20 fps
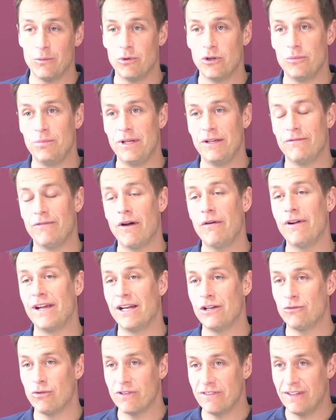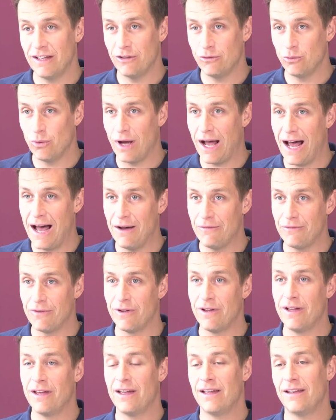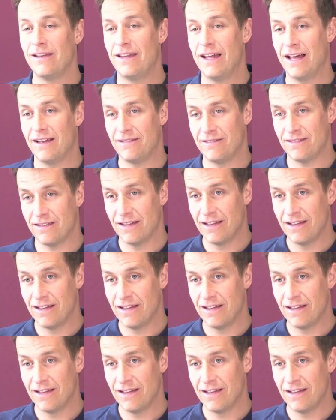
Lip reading: would be very interesting to have that